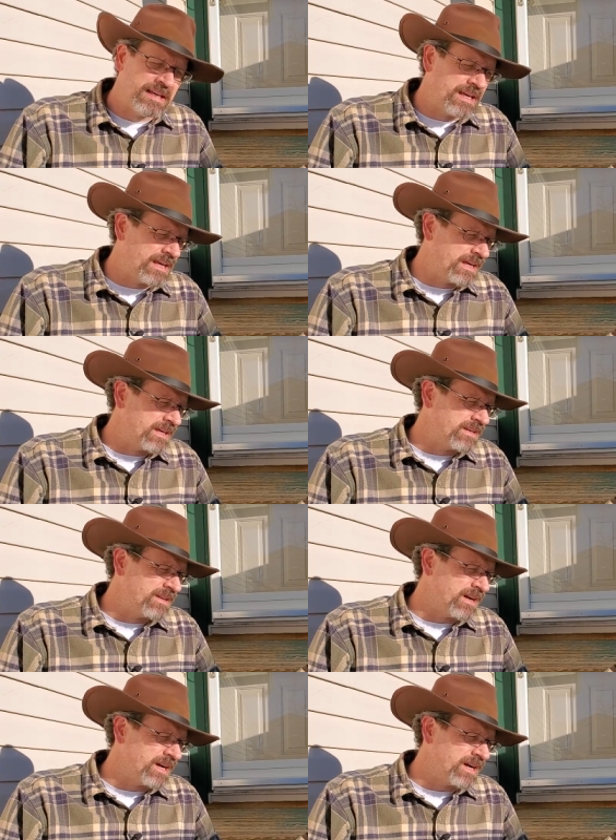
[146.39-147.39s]
and
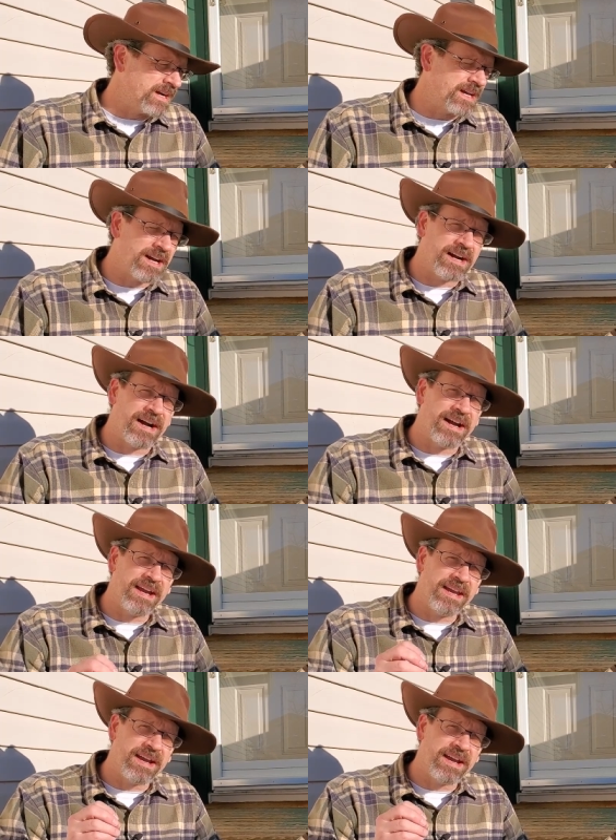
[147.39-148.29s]
uh, i